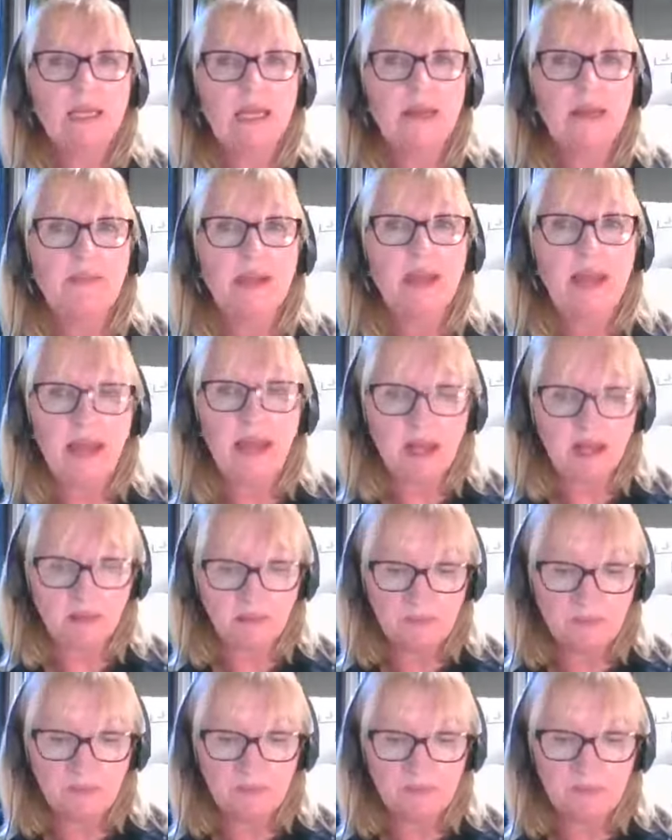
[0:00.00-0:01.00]
Now, that
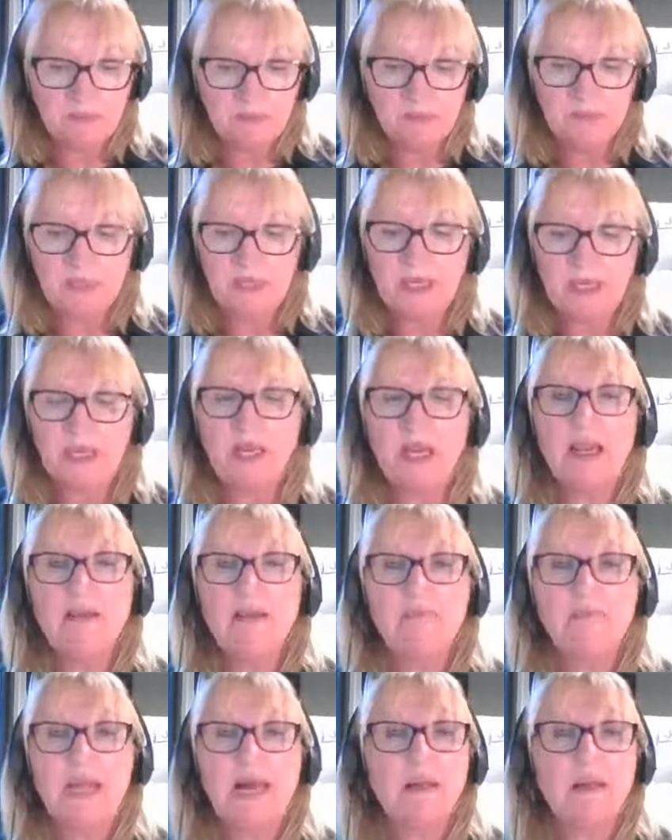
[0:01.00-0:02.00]
album, the
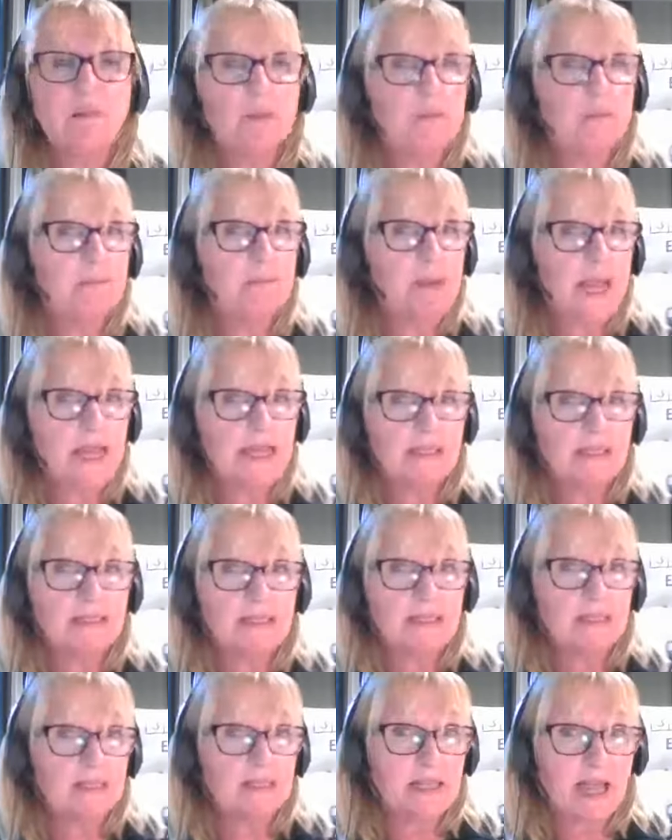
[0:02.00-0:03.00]
acclaimed album Pet
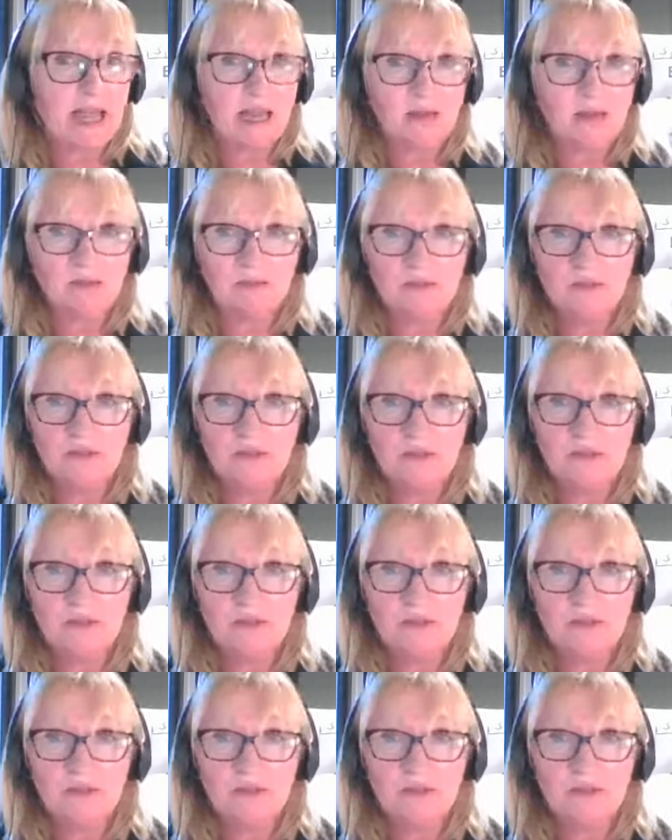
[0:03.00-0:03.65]
Sounds,